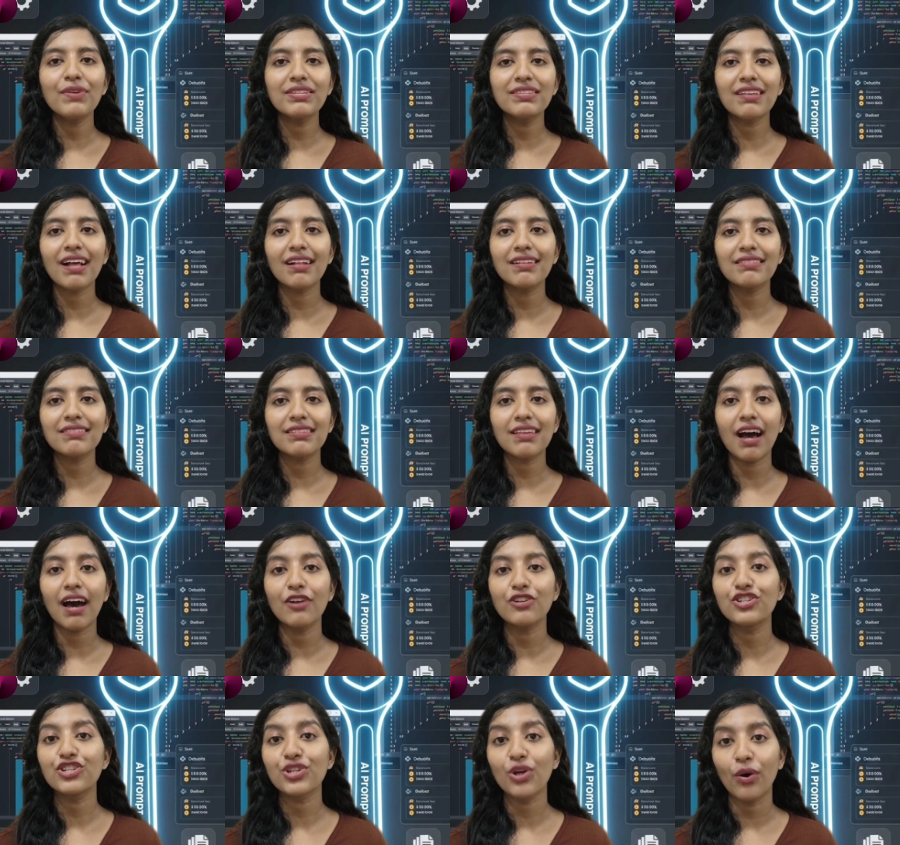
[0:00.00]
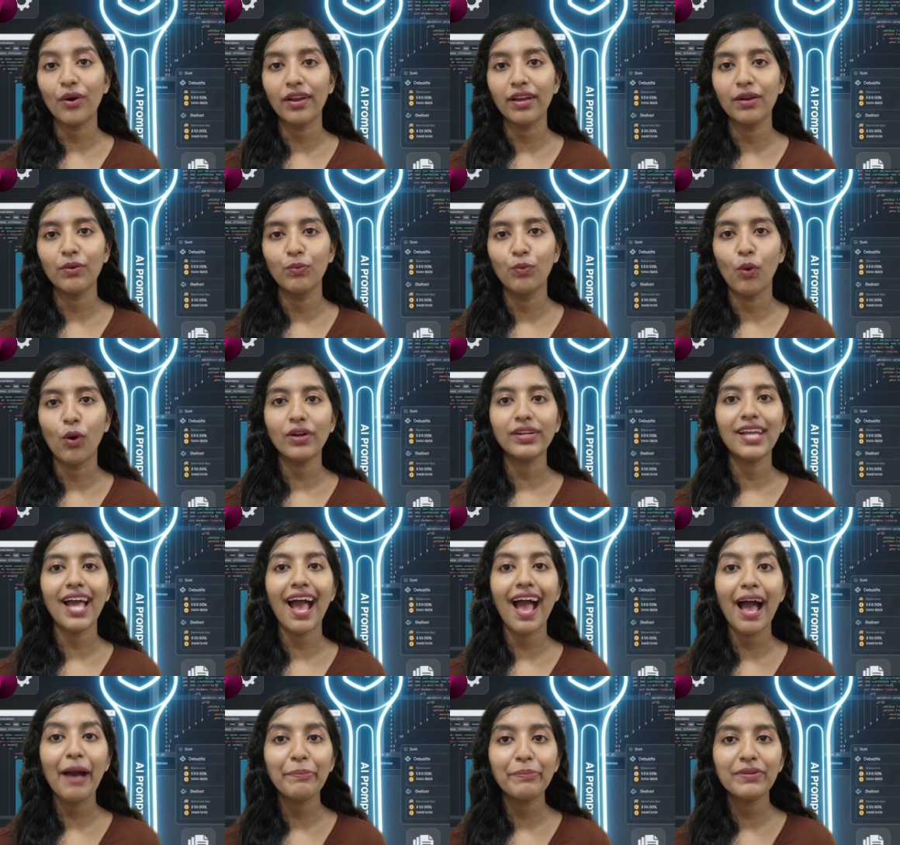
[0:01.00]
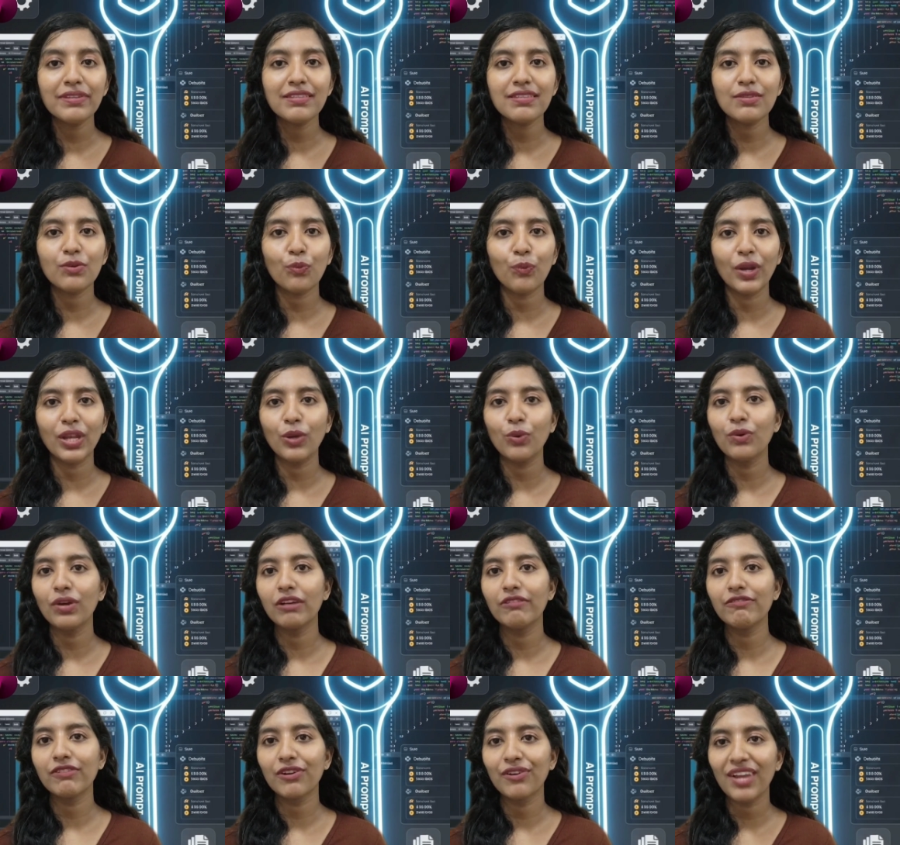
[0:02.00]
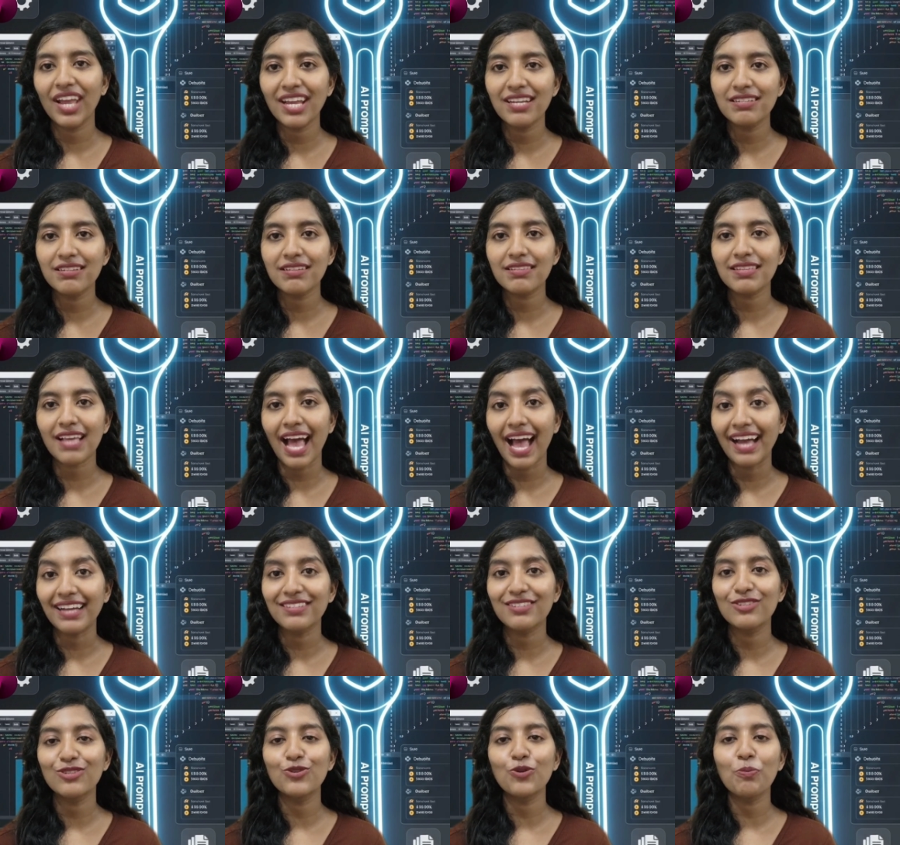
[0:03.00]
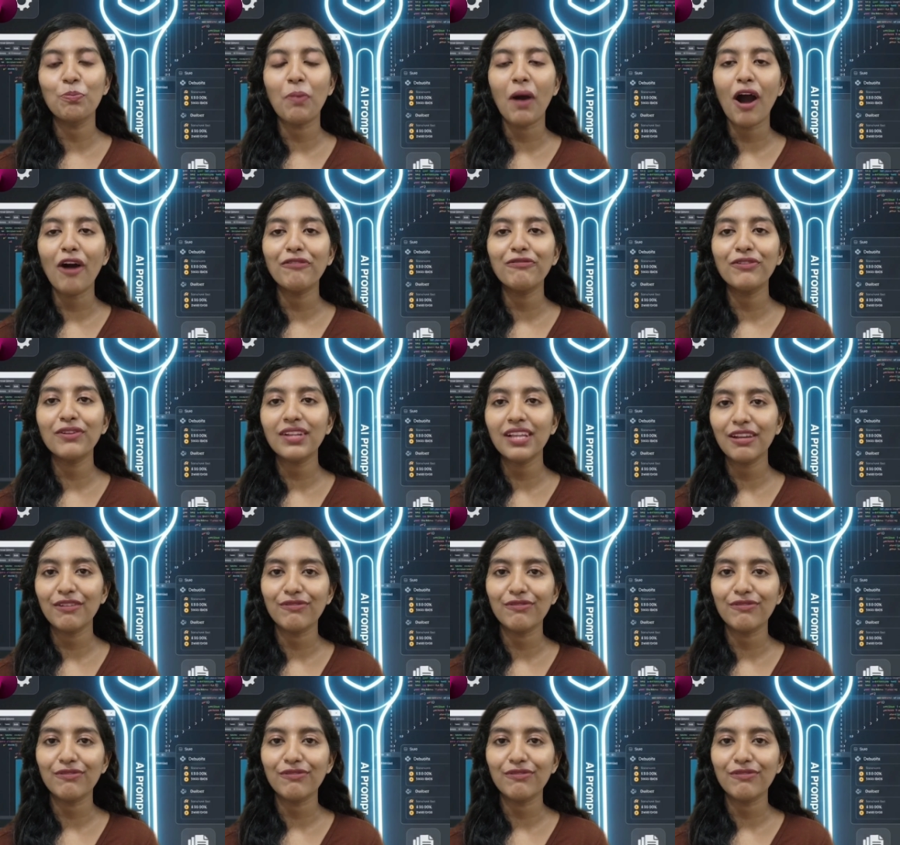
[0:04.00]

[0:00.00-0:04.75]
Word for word: results are showing what happens when you give creators access to powerful